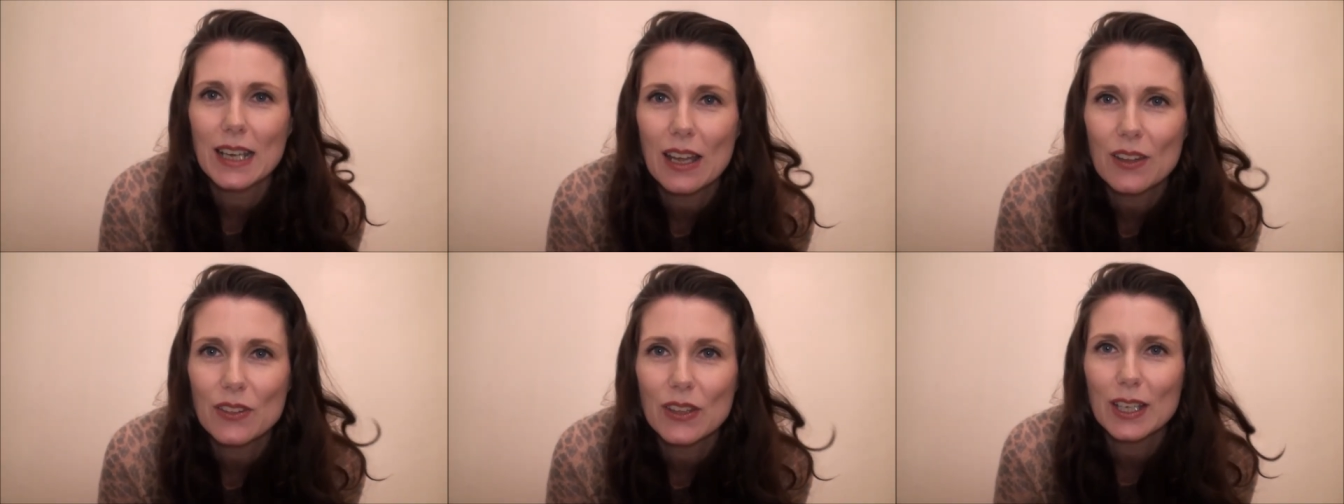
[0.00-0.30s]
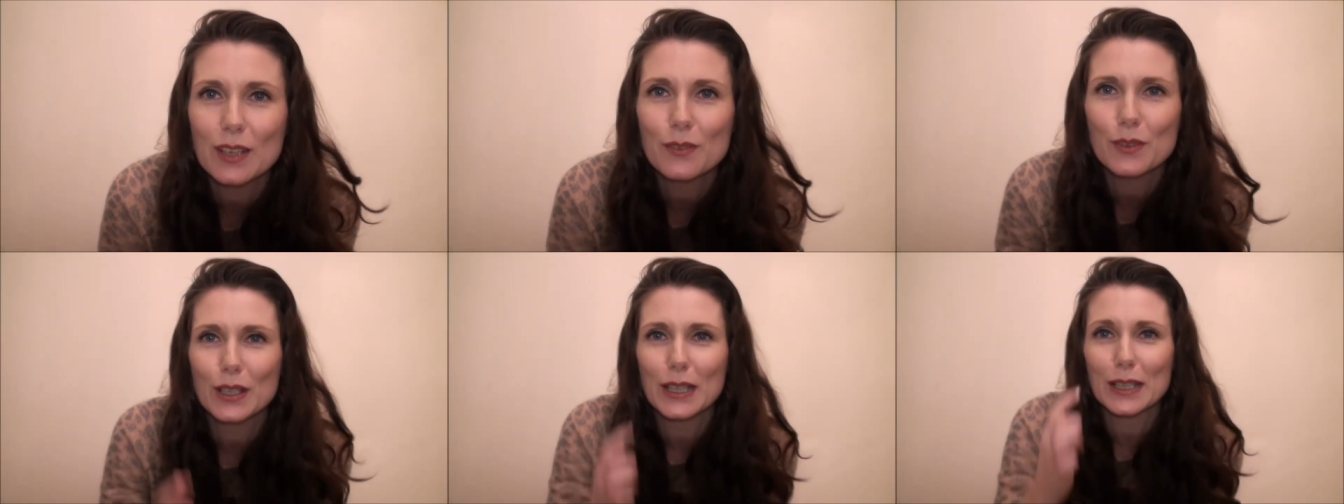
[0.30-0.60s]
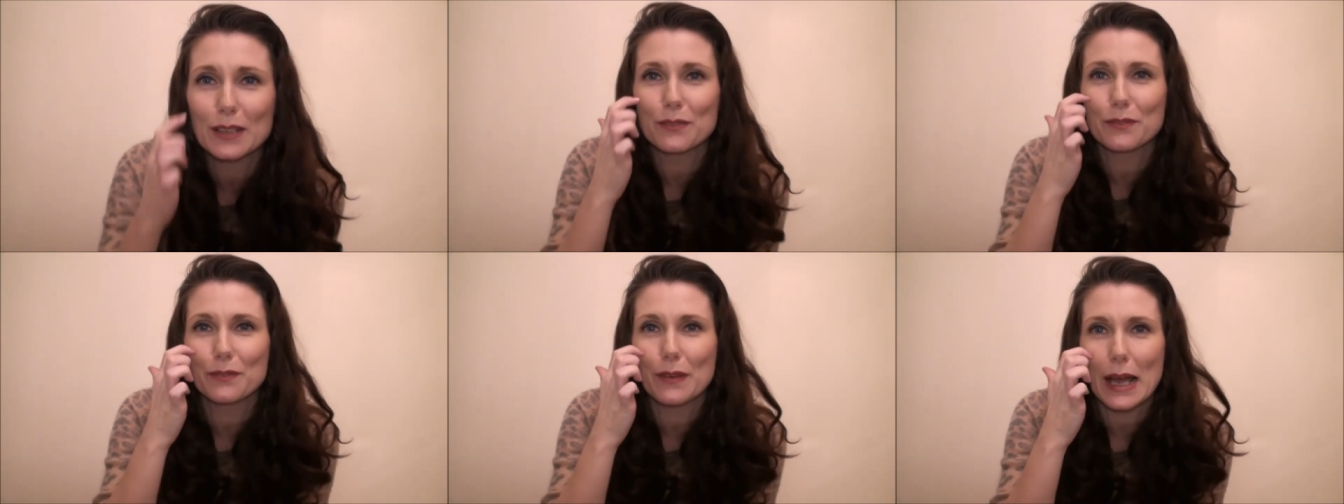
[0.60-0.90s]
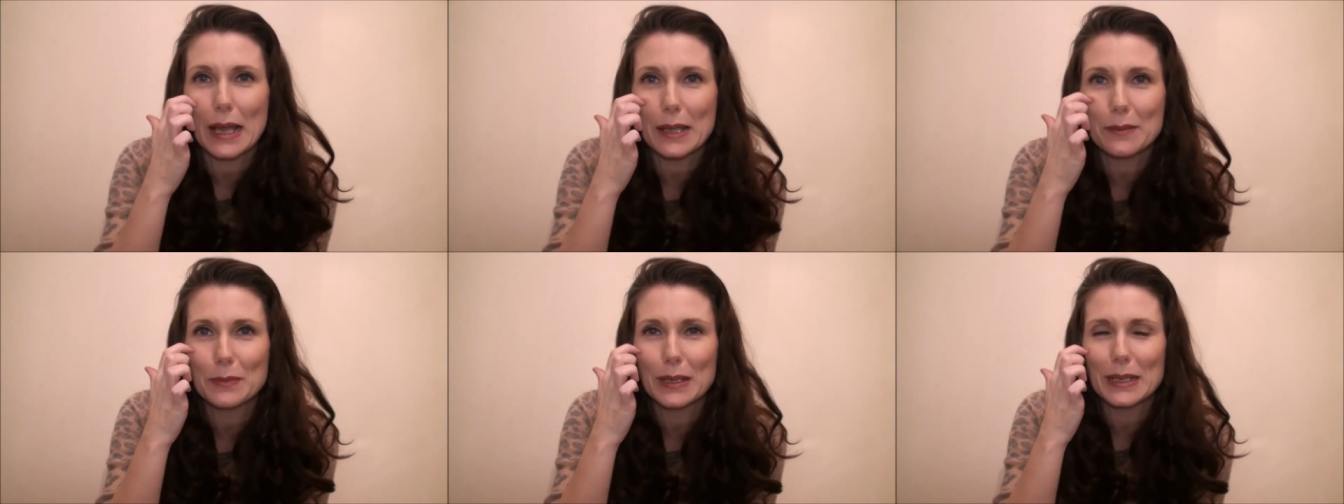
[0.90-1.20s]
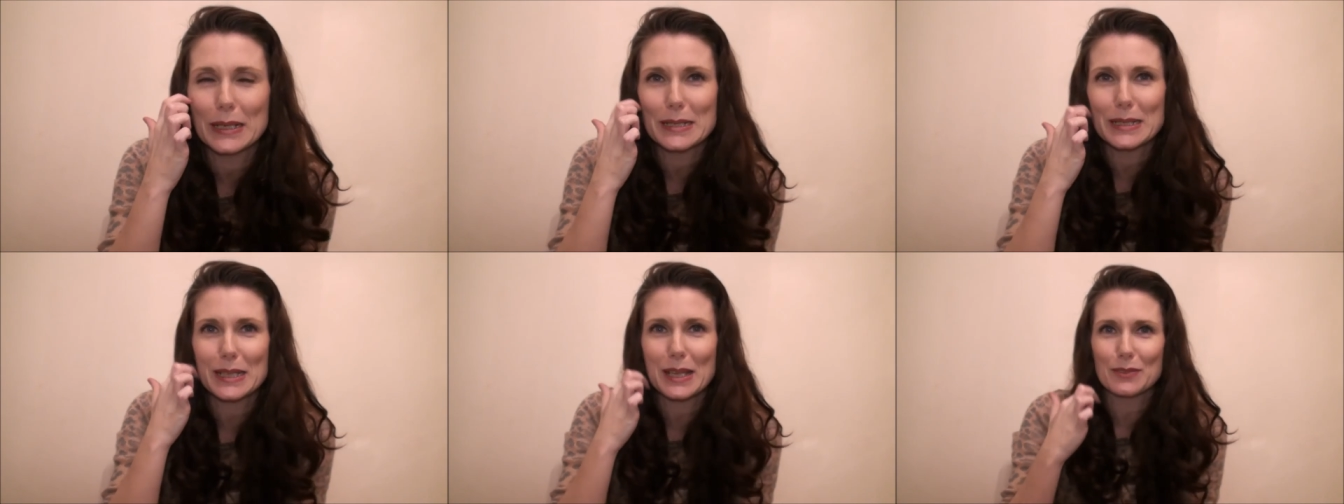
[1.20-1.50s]
I think I've got like five
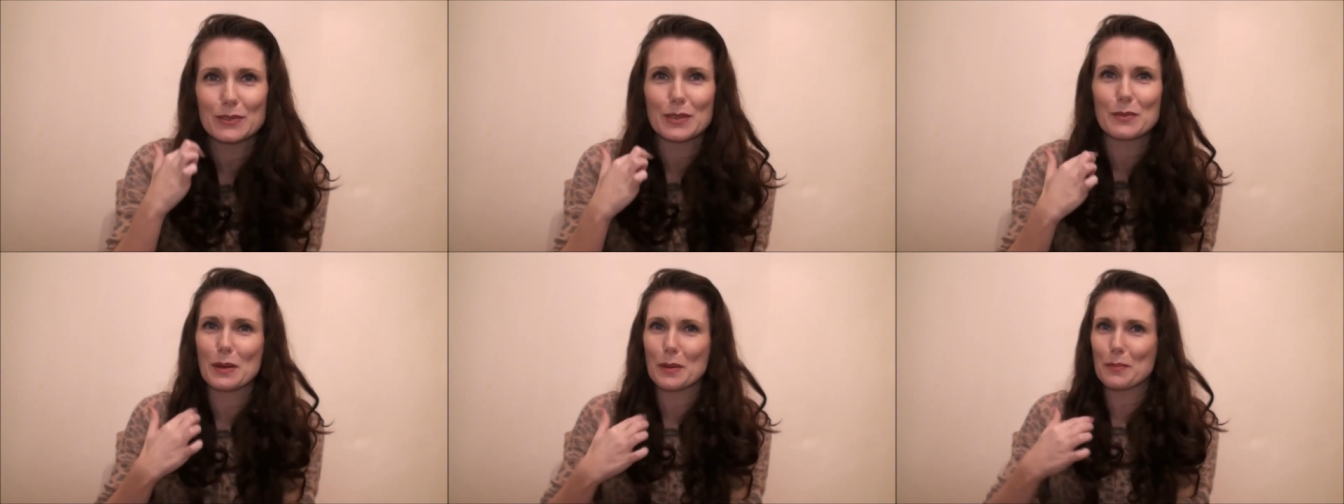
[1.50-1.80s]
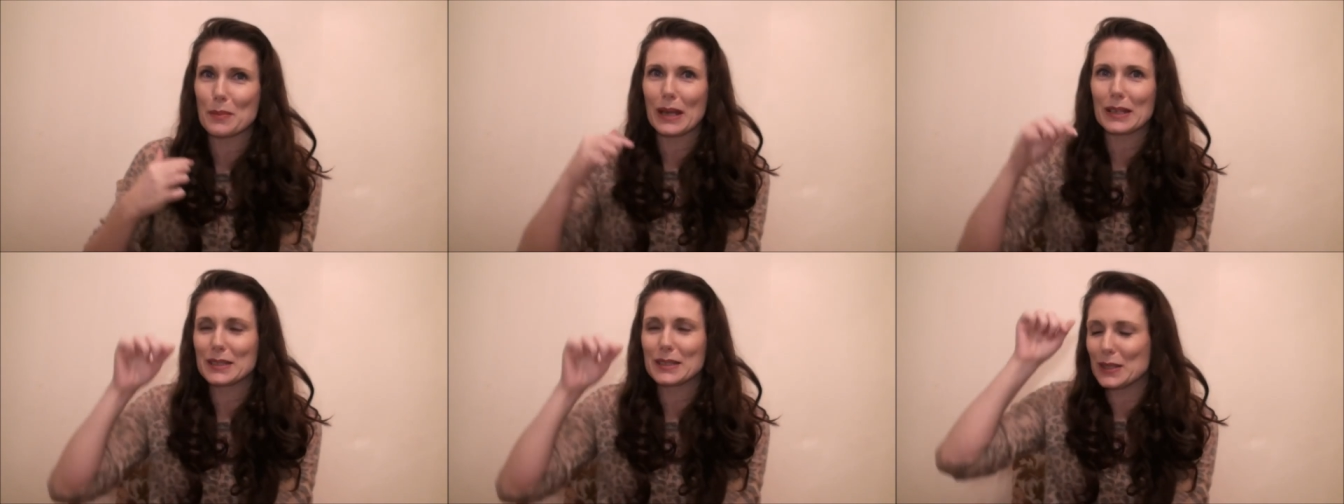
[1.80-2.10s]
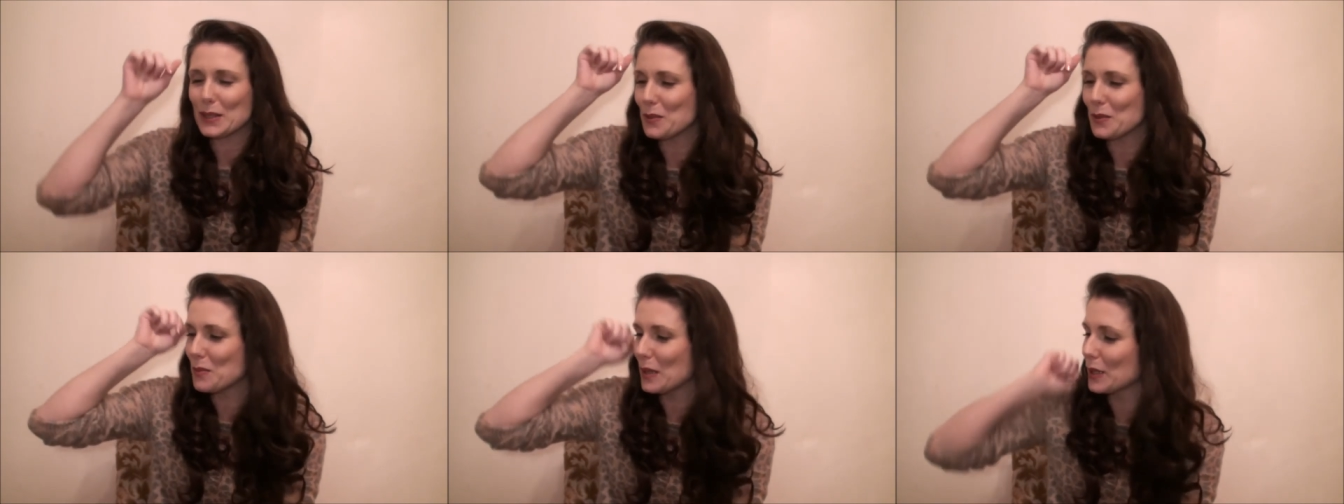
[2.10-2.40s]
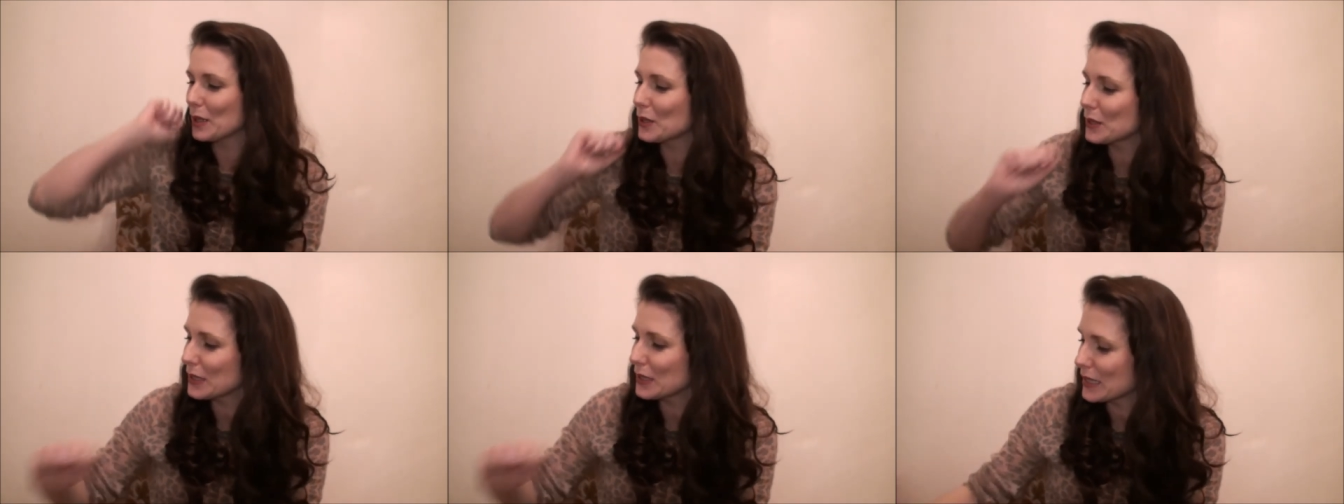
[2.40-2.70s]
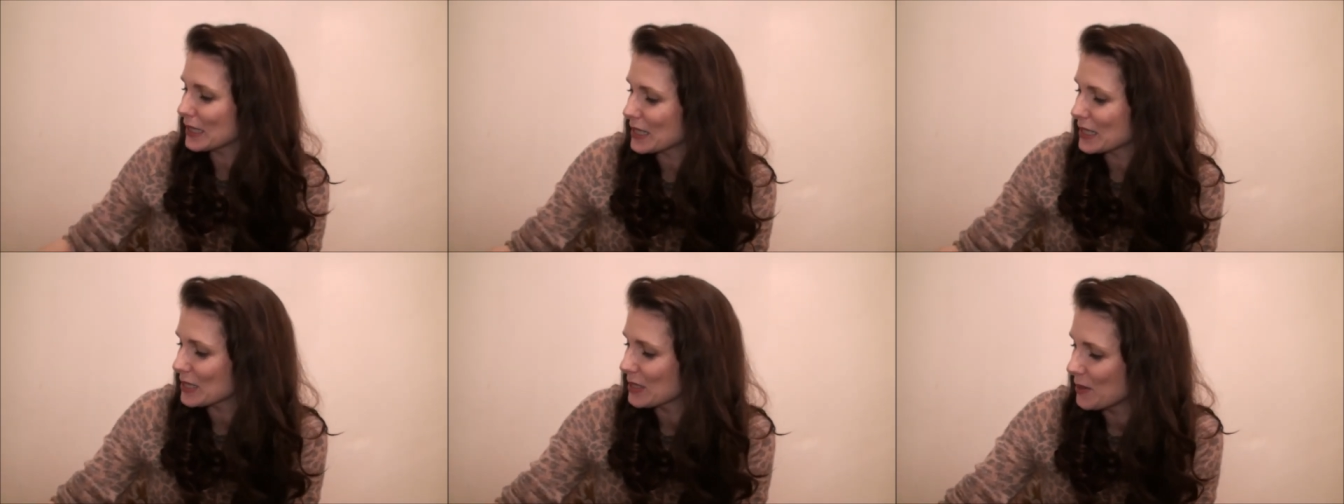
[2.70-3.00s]
minutes left on my battery. Oh my
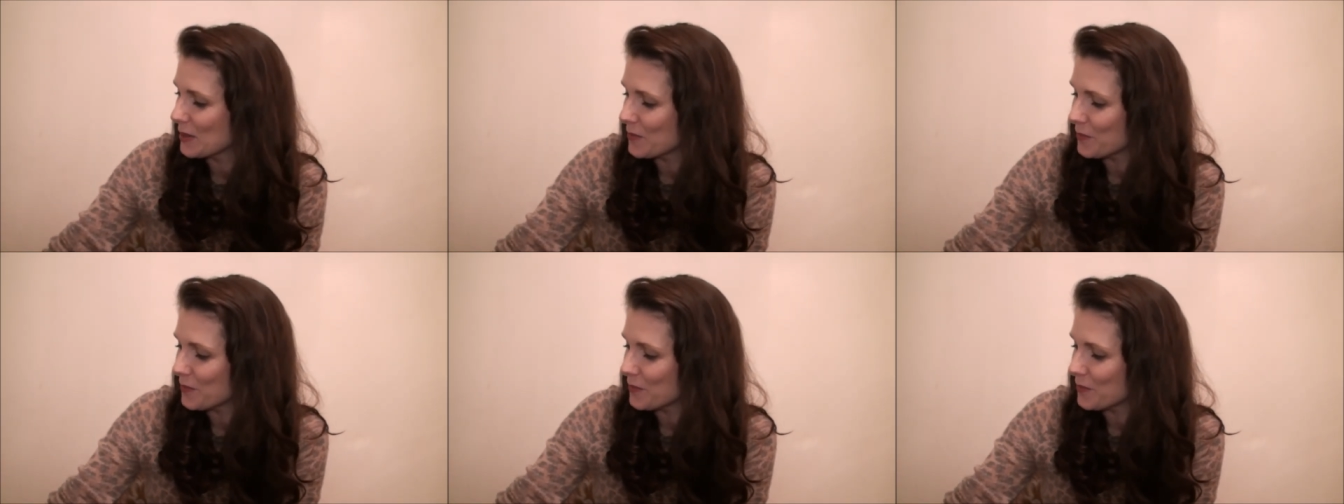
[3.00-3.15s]
goodness.